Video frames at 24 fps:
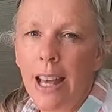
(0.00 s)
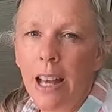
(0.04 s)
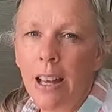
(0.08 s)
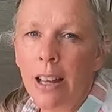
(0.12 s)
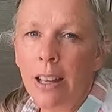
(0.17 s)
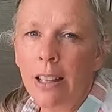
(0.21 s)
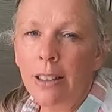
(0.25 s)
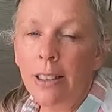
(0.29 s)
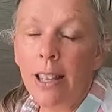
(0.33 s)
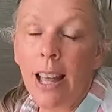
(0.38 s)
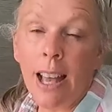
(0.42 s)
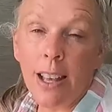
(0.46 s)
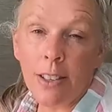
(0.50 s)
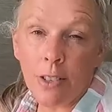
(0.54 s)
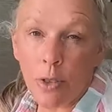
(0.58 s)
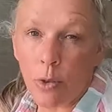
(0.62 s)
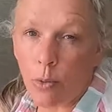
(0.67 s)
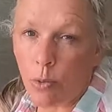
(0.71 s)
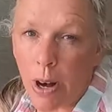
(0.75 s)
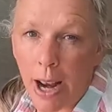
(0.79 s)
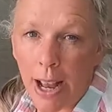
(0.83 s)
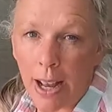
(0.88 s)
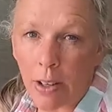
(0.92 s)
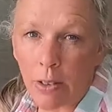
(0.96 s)

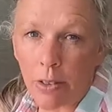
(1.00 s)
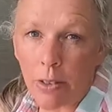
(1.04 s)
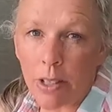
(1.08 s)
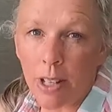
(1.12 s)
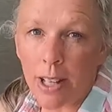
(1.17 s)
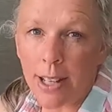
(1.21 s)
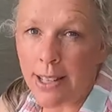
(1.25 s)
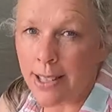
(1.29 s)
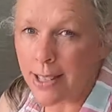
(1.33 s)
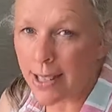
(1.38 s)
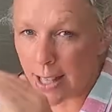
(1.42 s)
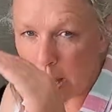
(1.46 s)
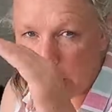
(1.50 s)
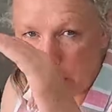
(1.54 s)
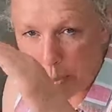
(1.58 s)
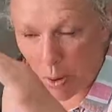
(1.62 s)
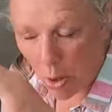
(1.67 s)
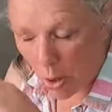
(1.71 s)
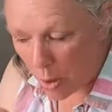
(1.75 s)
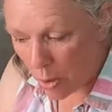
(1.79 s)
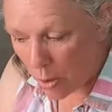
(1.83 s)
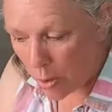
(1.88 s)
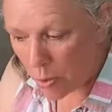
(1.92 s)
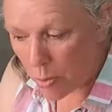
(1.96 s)
last round and skip
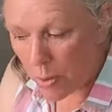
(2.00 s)
all